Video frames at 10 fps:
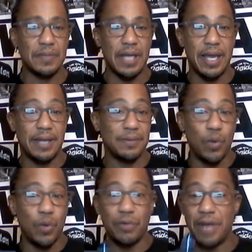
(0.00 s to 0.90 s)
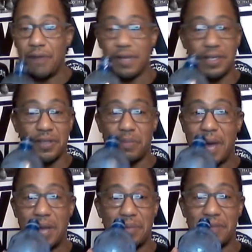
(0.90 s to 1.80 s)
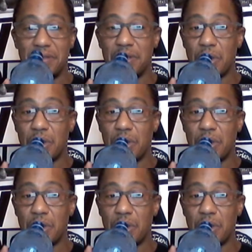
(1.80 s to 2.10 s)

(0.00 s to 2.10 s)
and we'll never get to the bottom of it.